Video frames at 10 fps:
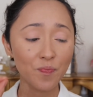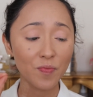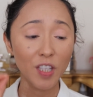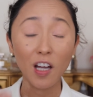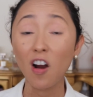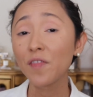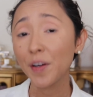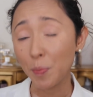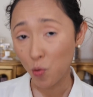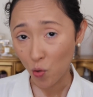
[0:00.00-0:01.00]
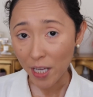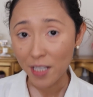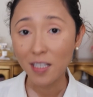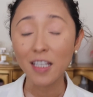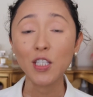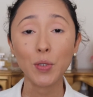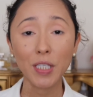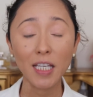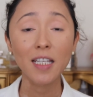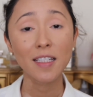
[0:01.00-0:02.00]
They are very pricey, so
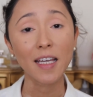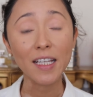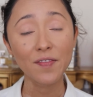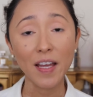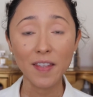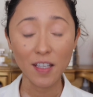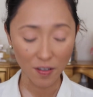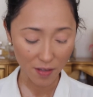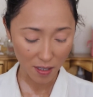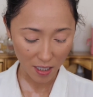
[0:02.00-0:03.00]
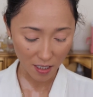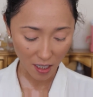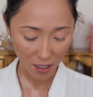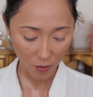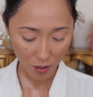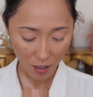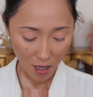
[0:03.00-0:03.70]
again, take advantage of the discount.